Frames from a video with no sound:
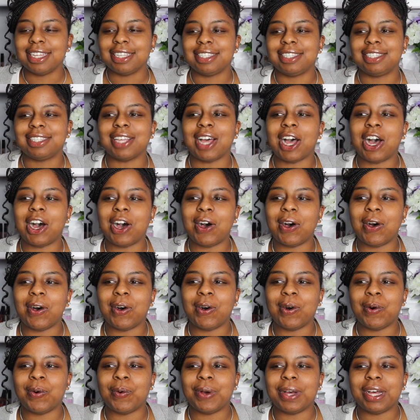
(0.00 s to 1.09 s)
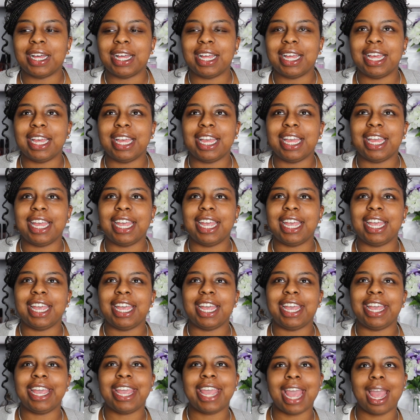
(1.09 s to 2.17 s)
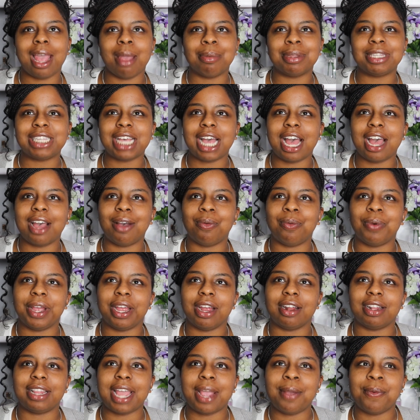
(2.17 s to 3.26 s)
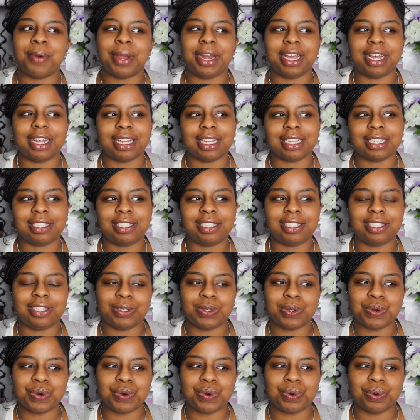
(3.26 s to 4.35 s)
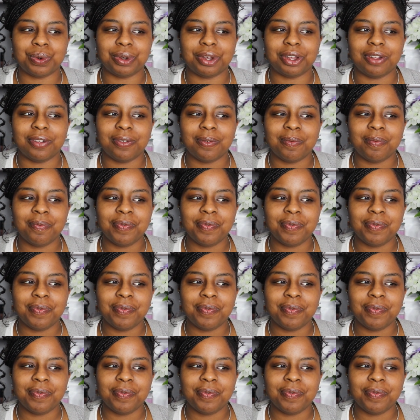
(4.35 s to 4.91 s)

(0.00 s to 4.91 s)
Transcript: So it came a time where they wanted us to